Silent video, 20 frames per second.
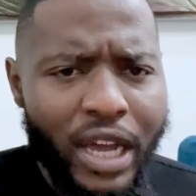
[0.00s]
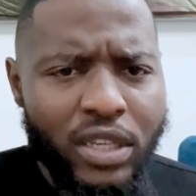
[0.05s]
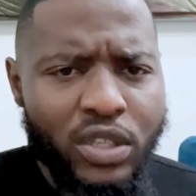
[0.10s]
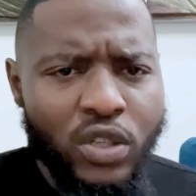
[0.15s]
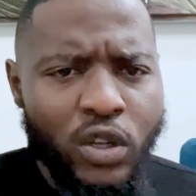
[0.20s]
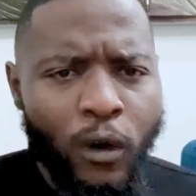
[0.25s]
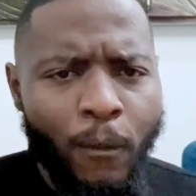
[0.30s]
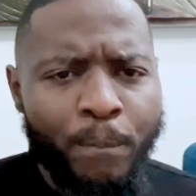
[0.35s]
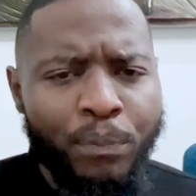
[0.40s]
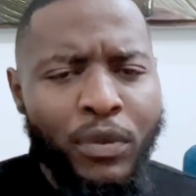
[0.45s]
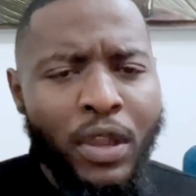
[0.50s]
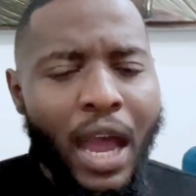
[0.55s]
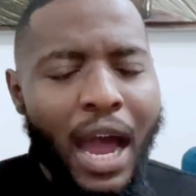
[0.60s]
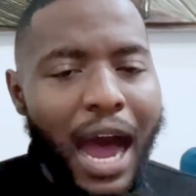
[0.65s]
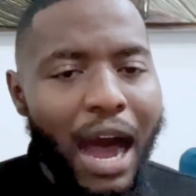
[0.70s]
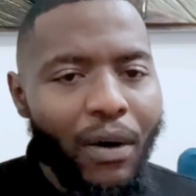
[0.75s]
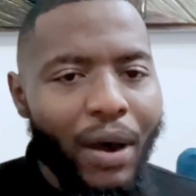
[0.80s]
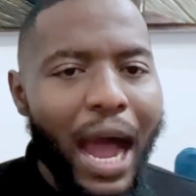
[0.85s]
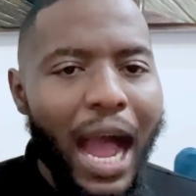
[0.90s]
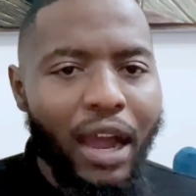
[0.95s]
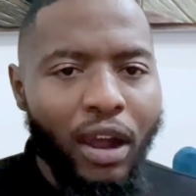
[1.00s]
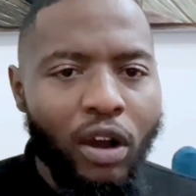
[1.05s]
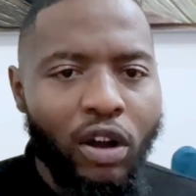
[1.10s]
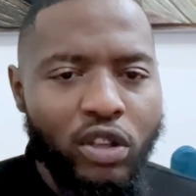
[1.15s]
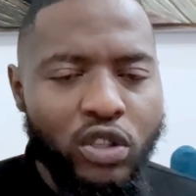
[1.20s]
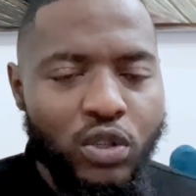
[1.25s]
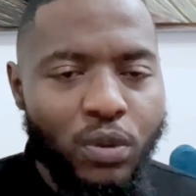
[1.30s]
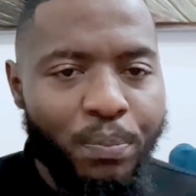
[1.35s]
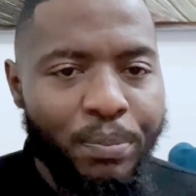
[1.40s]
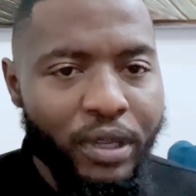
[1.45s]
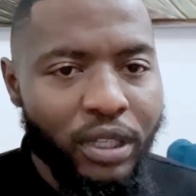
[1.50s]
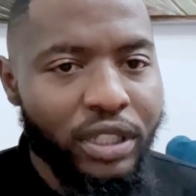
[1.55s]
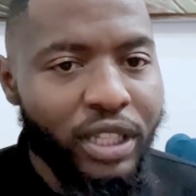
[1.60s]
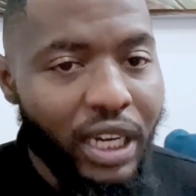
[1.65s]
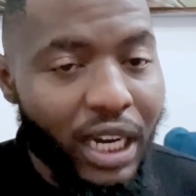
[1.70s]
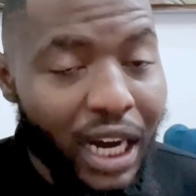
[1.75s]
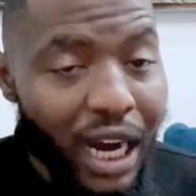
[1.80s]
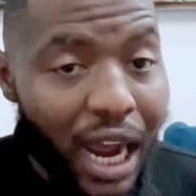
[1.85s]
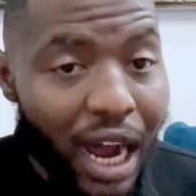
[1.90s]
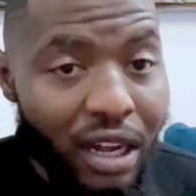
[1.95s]
So how I got to build the
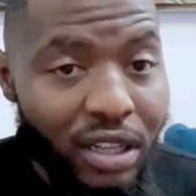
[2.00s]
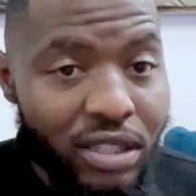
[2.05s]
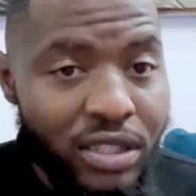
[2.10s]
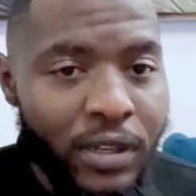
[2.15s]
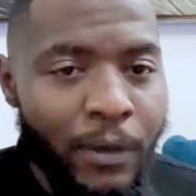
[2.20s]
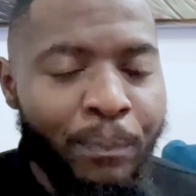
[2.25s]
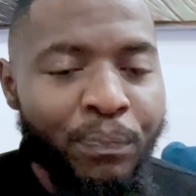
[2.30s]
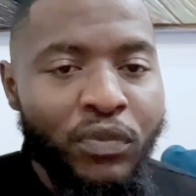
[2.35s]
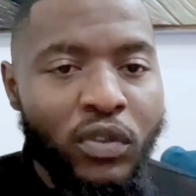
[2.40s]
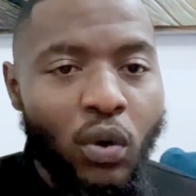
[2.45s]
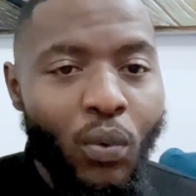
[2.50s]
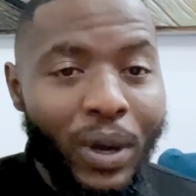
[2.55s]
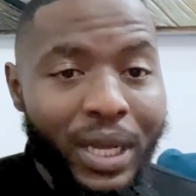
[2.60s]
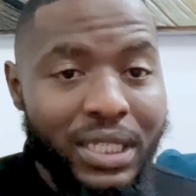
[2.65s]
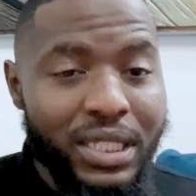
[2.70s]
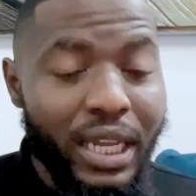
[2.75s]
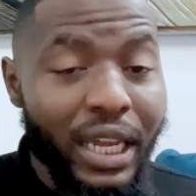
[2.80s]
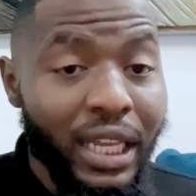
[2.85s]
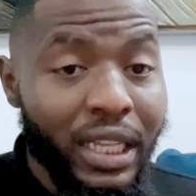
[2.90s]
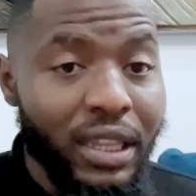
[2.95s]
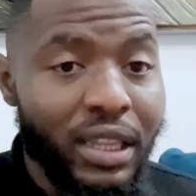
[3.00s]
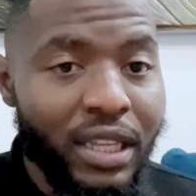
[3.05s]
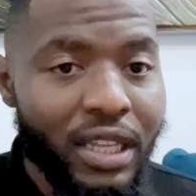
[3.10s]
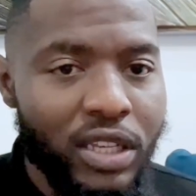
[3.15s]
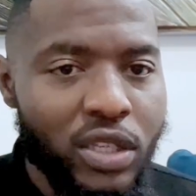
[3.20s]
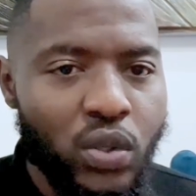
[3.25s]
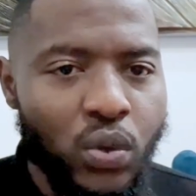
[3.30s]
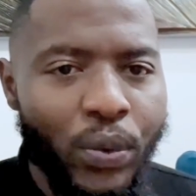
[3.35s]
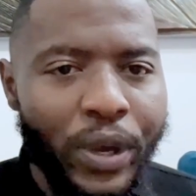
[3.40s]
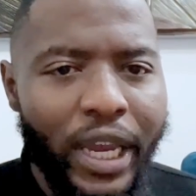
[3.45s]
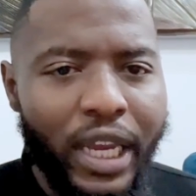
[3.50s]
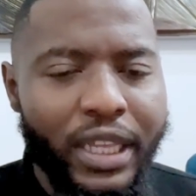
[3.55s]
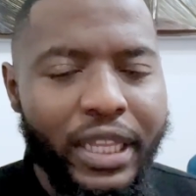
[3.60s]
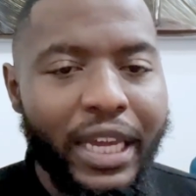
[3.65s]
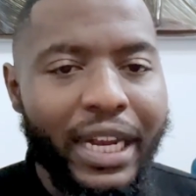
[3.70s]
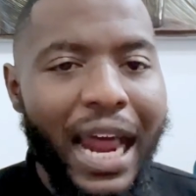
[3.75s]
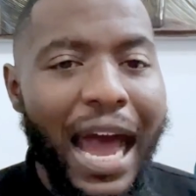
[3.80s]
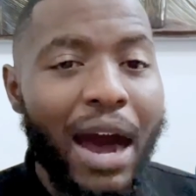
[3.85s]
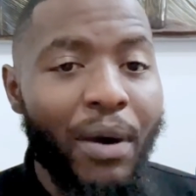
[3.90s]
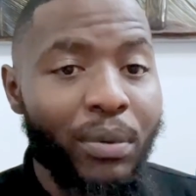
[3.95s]
account was in this way,
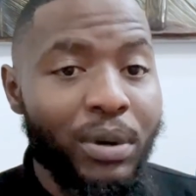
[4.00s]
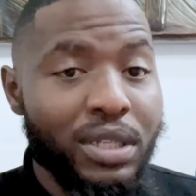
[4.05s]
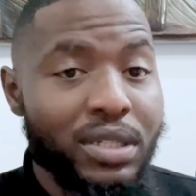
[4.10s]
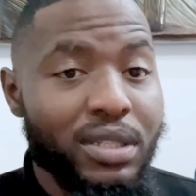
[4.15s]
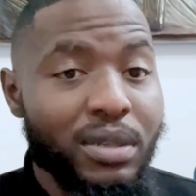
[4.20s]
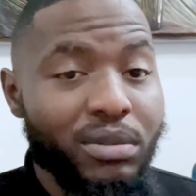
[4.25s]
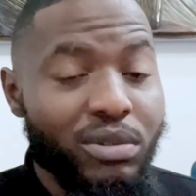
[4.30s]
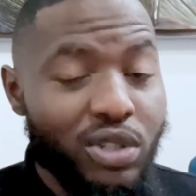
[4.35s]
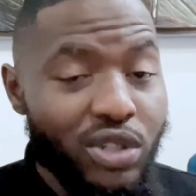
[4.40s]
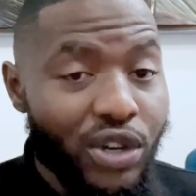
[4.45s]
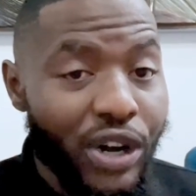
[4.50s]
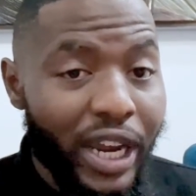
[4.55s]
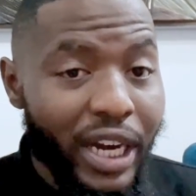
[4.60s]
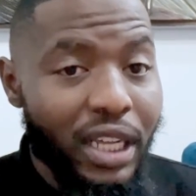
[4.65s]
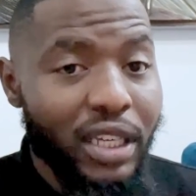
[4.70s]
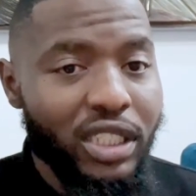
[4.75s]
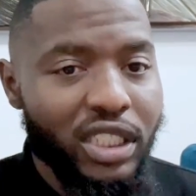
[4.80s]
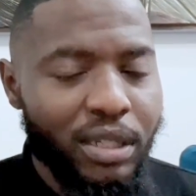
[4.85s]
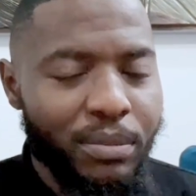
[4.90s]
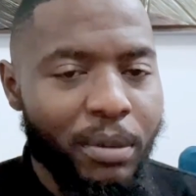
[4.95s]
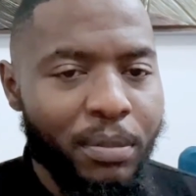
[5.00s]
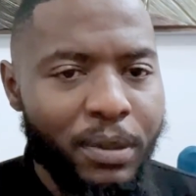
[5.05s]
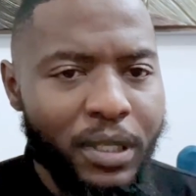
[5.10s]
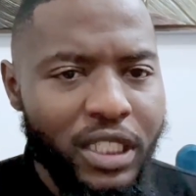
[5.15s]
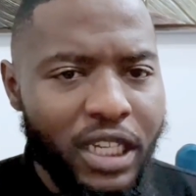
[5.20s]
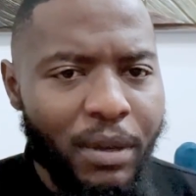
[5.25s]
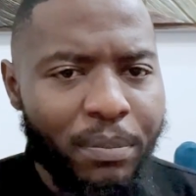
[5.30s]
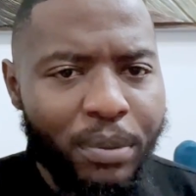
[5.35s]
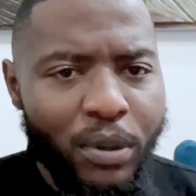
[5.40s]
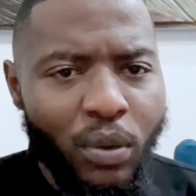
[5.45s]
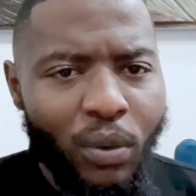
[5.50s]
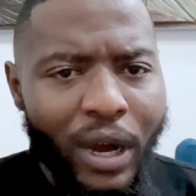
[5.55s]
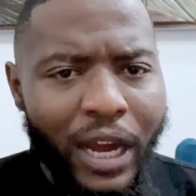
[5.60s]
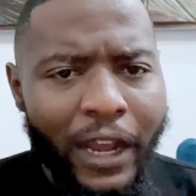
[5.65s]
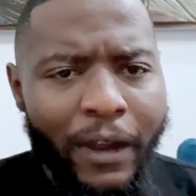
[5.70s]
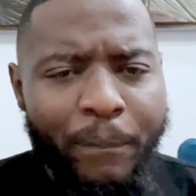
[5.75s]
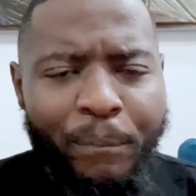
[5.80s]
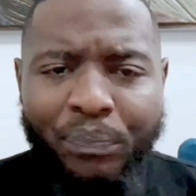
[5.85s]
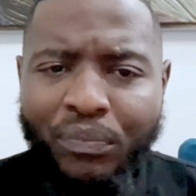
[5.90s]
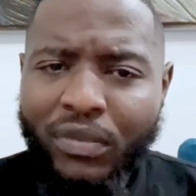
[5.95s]
that I was trading
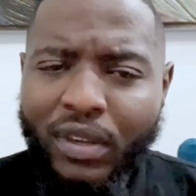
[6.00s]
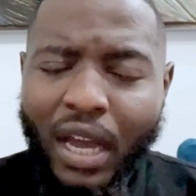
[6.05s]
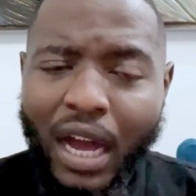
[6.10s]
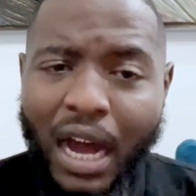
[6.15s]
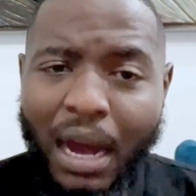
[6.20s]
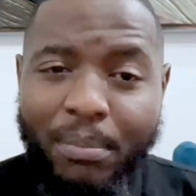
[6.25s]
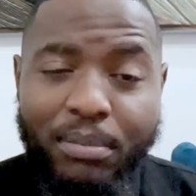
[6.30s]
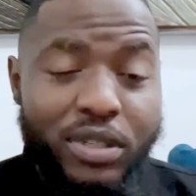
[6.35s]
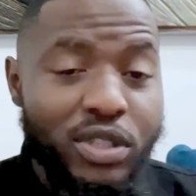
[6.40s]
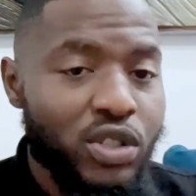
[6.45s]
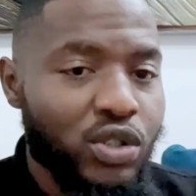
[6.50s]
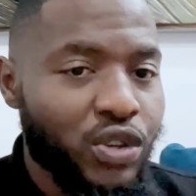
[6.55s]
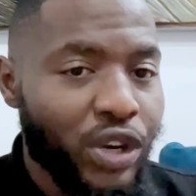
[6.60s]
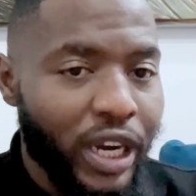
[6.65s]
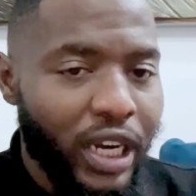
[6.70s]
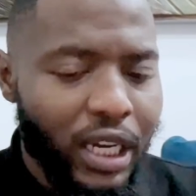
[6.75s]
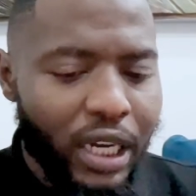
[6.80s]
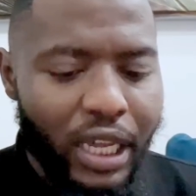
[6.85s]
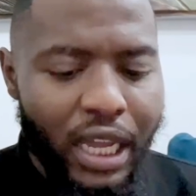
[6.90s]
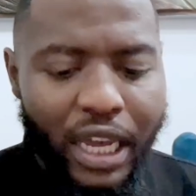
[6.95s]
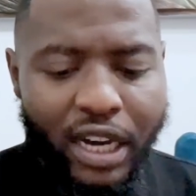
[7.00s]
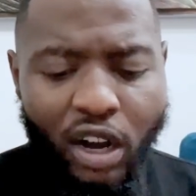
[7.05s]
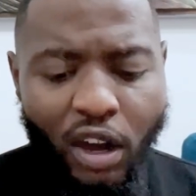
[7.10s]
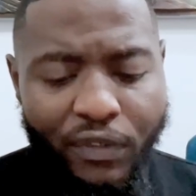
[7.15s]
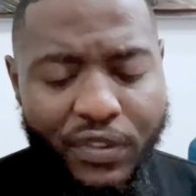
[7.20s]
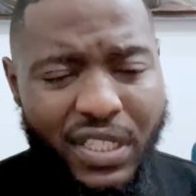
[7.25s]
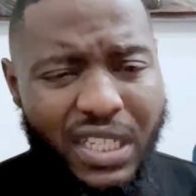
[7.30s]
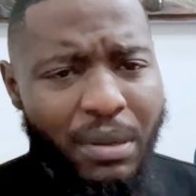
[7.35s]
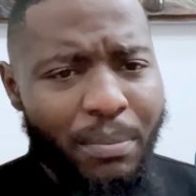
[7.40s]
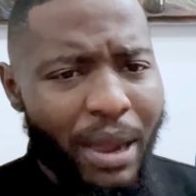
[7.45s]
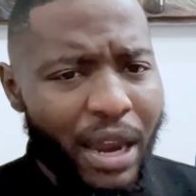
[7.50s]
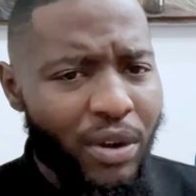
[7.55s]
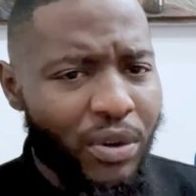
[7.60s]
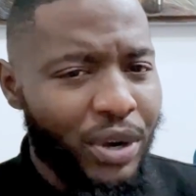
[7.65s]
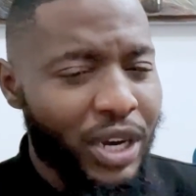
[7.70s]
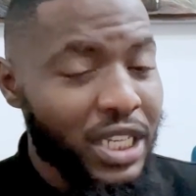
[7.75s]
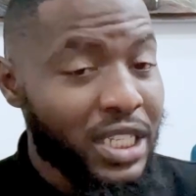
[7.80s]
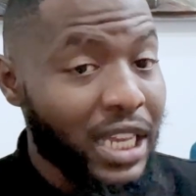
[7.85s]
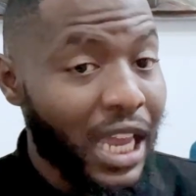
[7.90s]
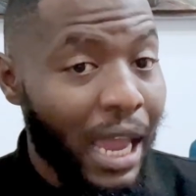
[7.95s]
GBP/JPY strictly, and obviously my
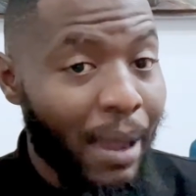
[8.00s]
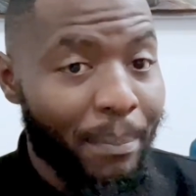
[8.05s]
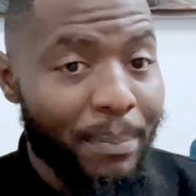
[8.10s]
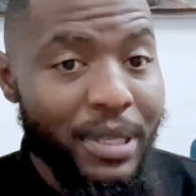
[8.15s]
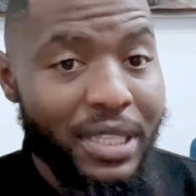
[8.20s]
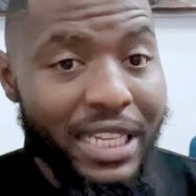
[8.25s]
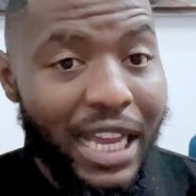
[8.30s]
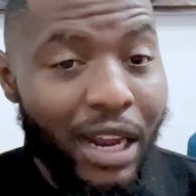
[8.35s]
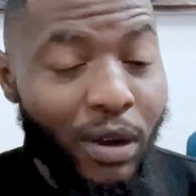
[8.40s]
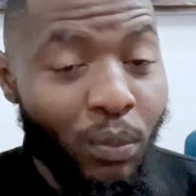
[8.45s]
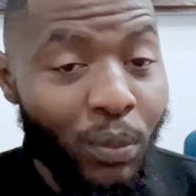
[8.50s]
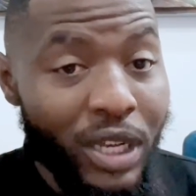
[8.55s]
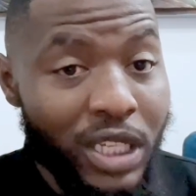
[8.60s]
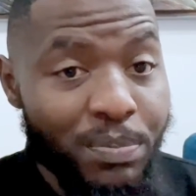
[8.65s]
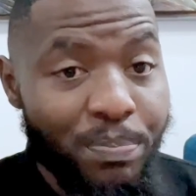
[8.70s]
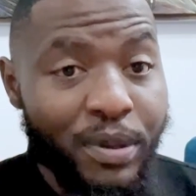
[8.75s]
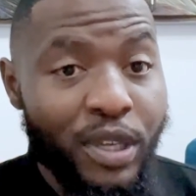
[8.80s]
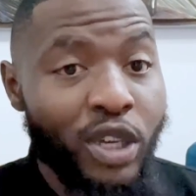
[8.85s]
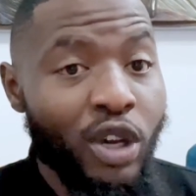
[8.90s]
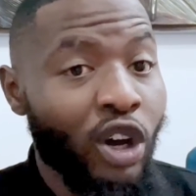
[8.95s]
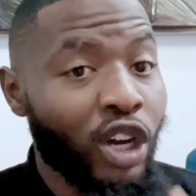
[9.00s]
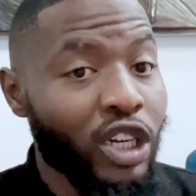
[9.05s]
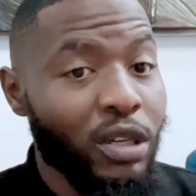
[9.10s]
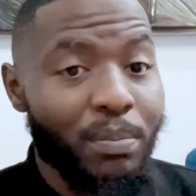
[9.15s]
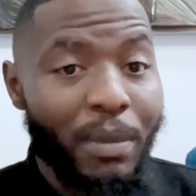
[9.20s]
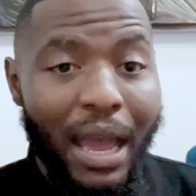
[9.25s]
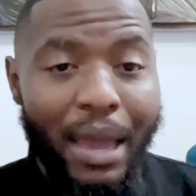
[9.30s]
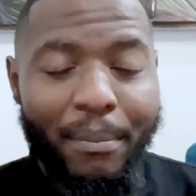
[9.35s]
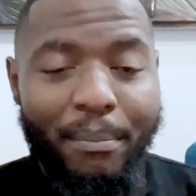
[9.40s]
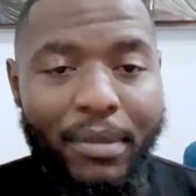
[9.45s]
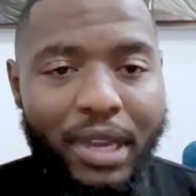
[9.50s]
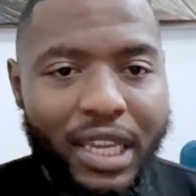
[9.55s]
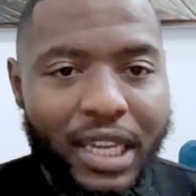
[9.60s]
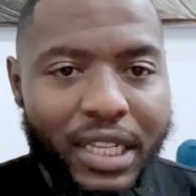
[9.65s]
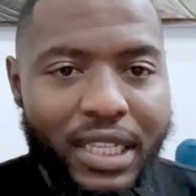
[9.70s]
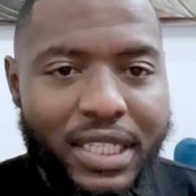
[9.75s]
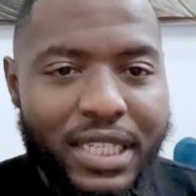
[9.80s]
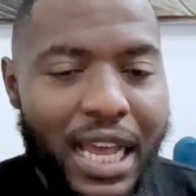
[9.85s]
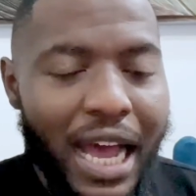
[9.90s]
risk appetite was beyond my means.